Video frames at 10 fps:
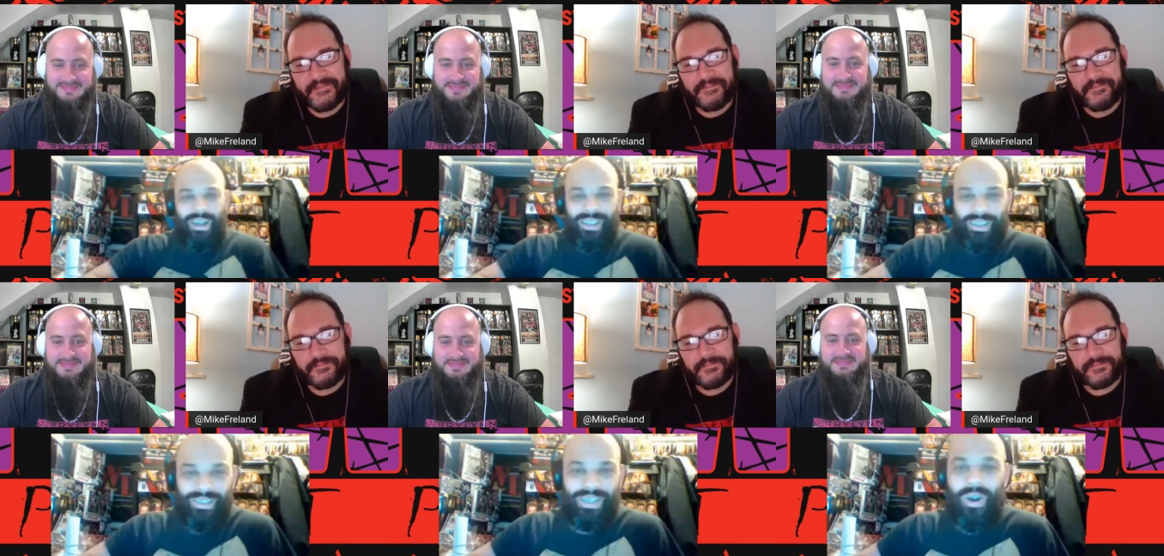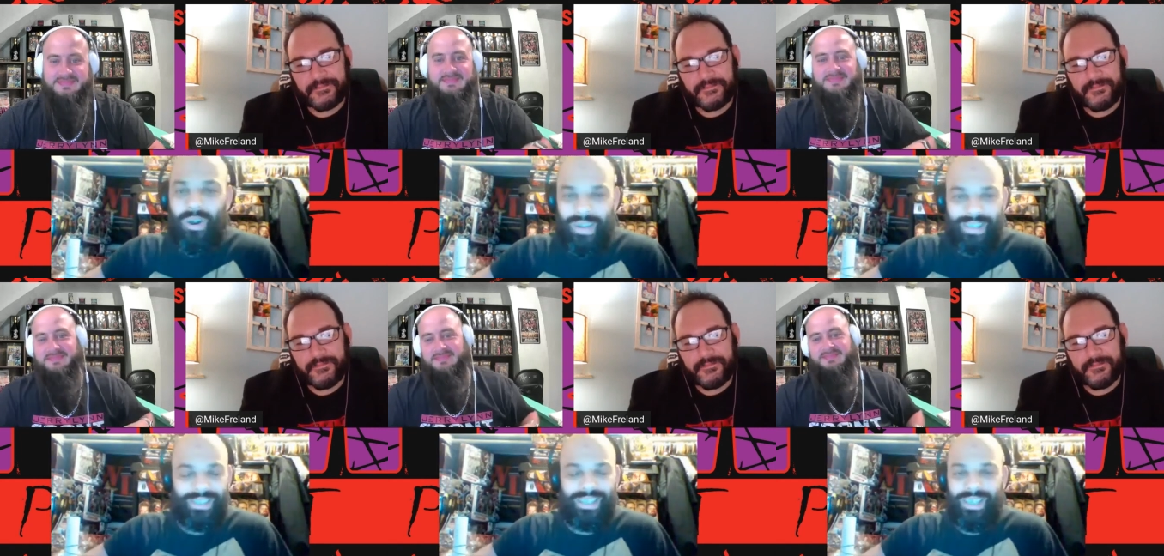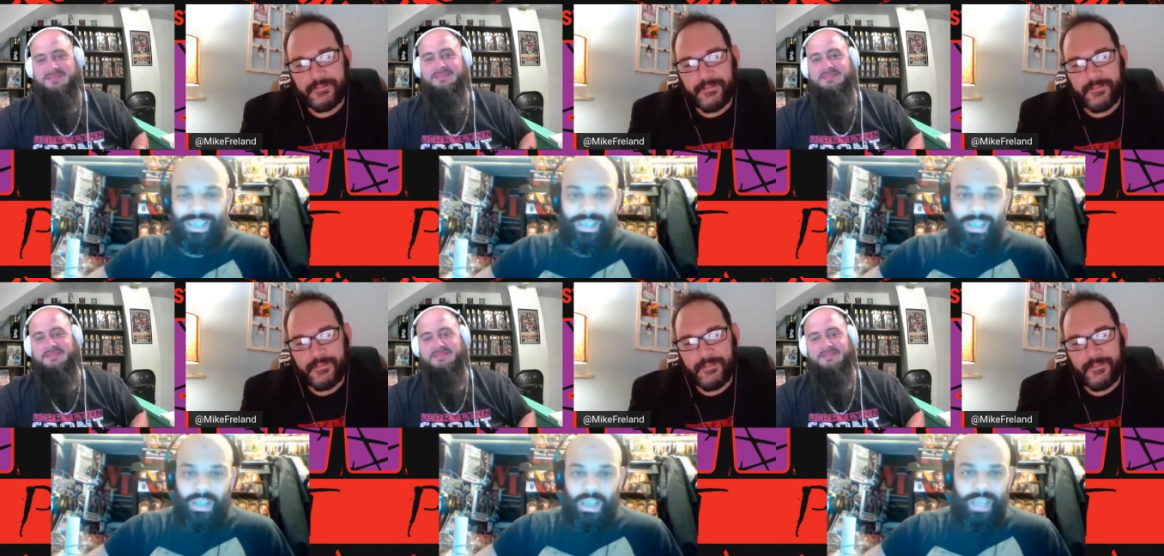Speaker 1: i literally caught wrestling and uh
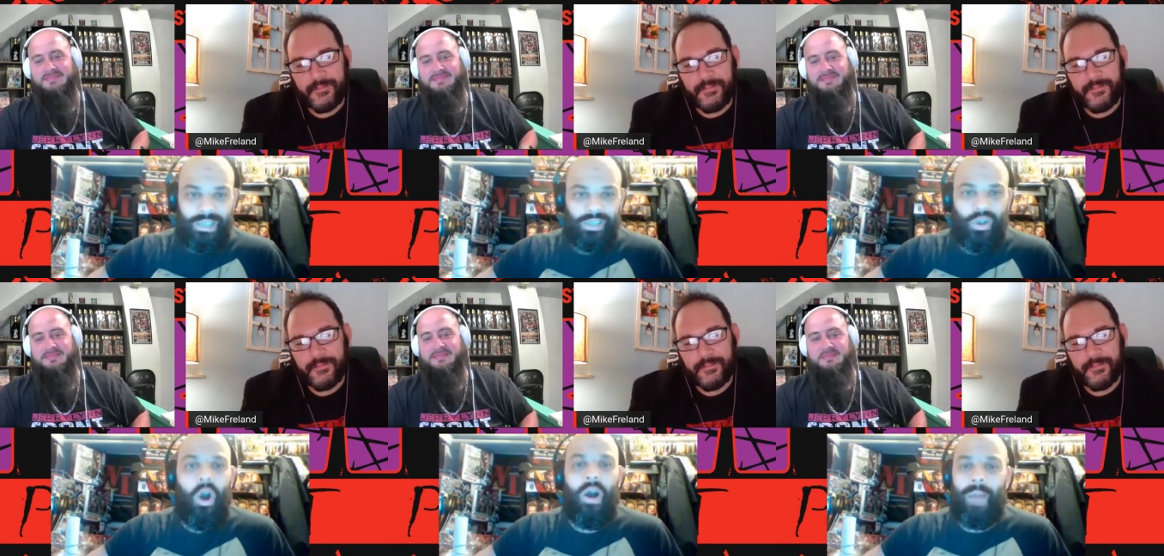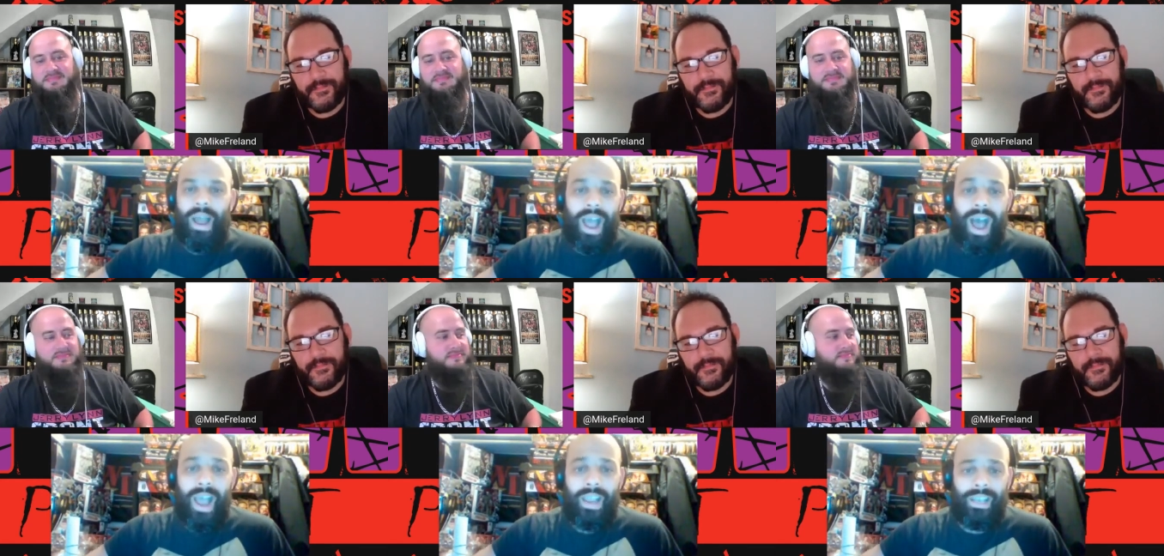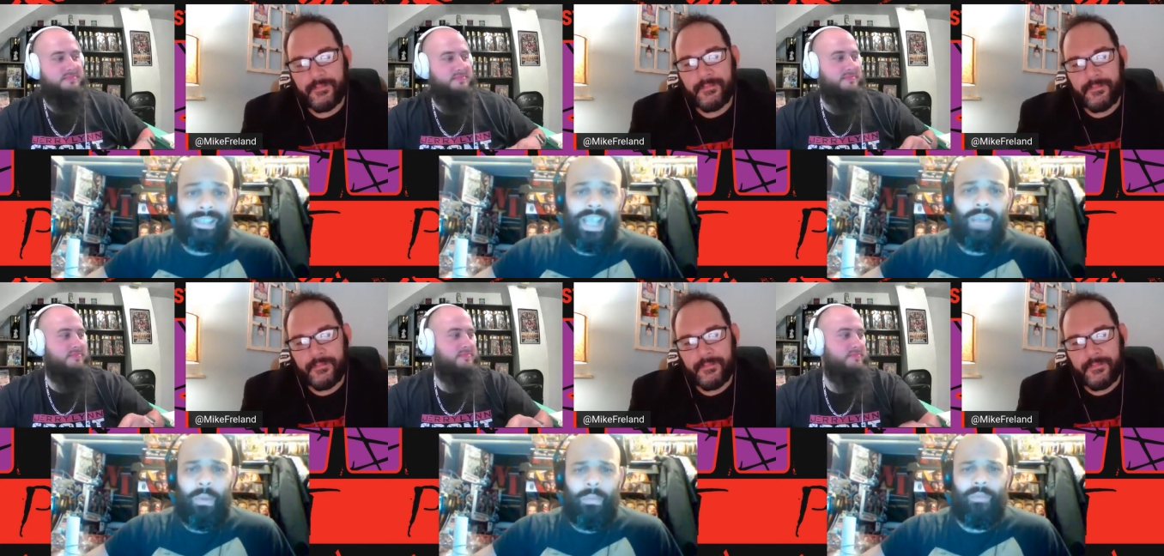it just caught my eye and it stayed
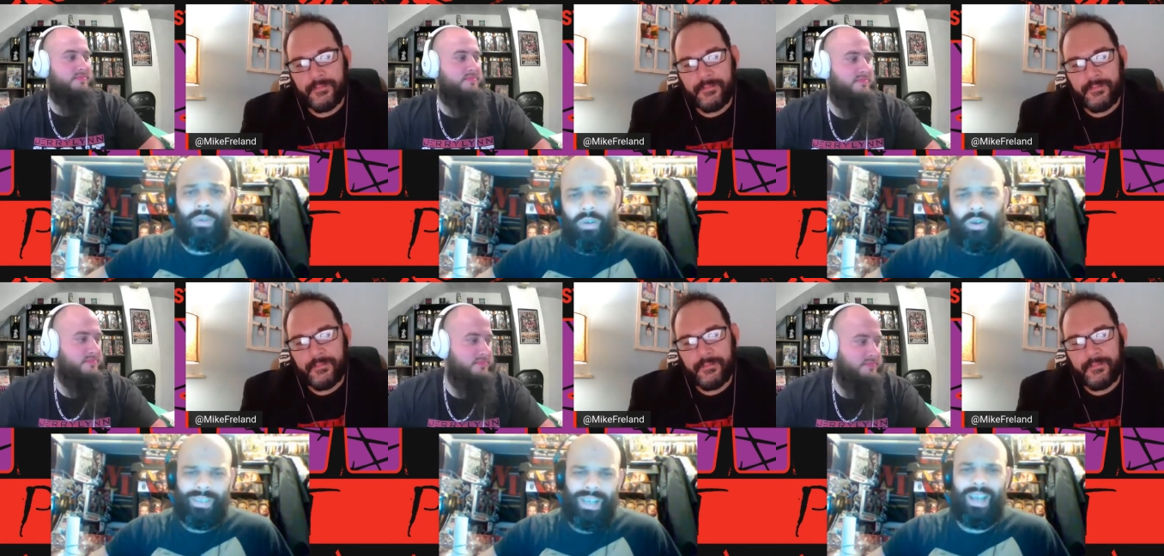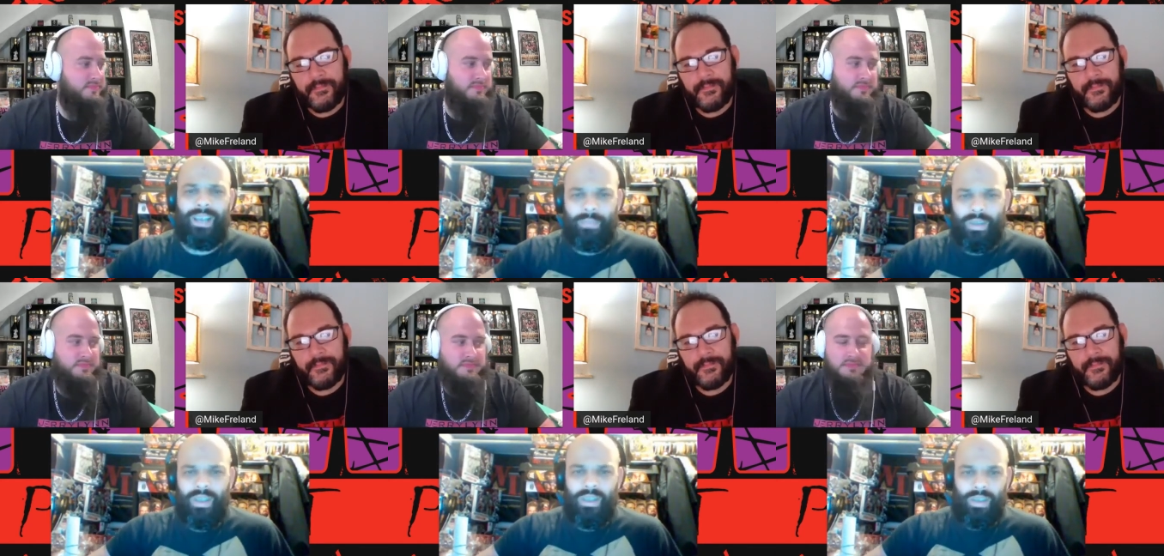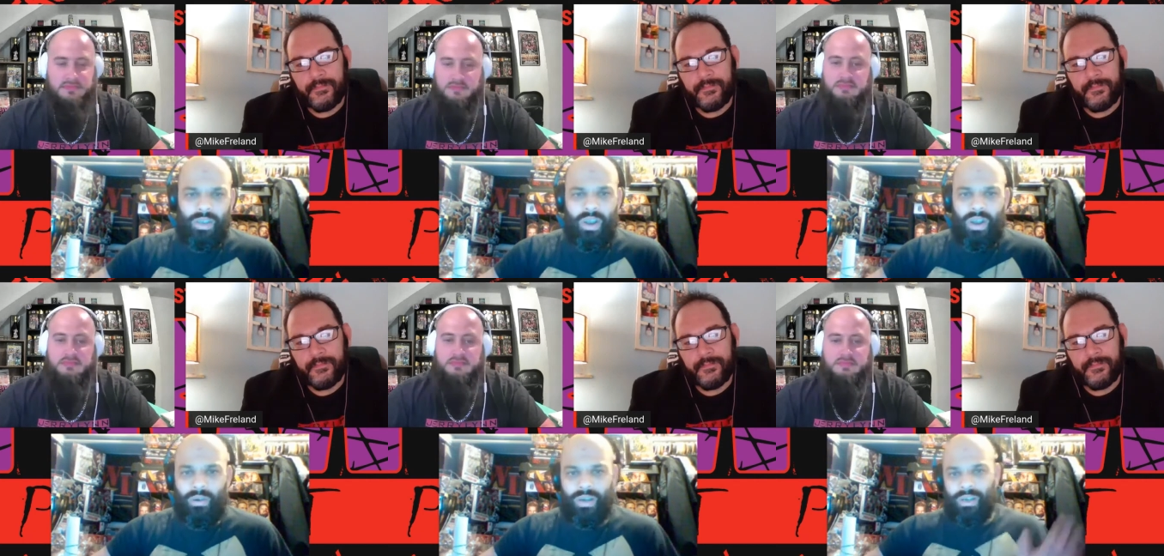with me for a long time you
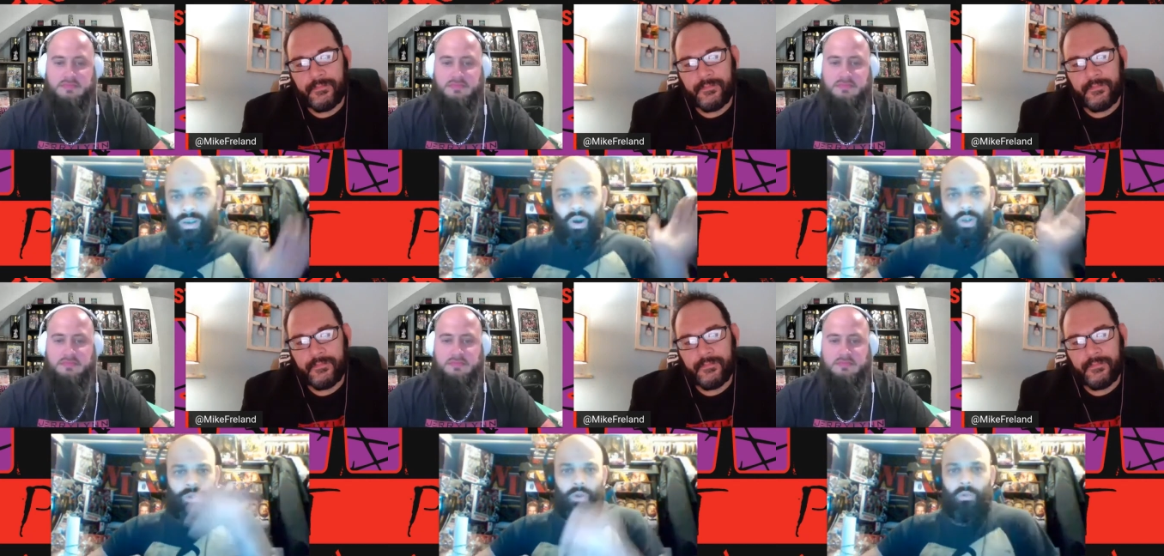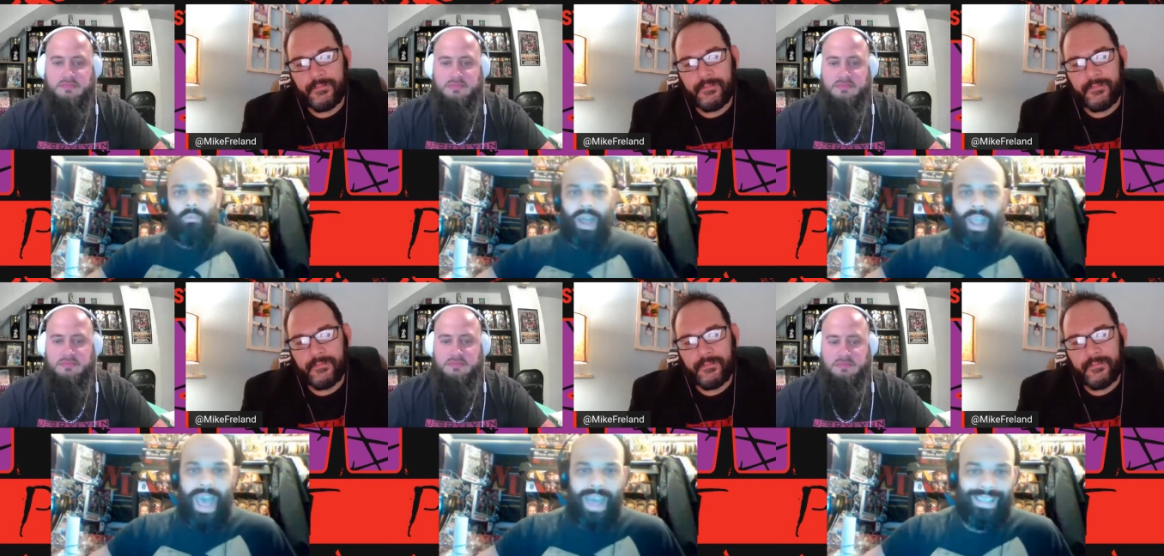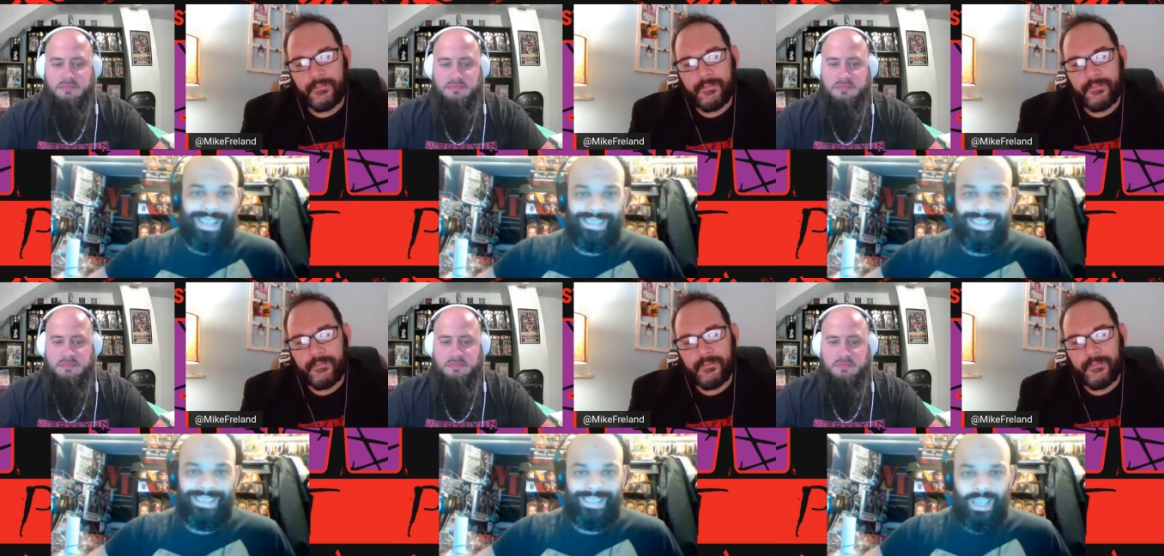know, uh, all through my adolescence.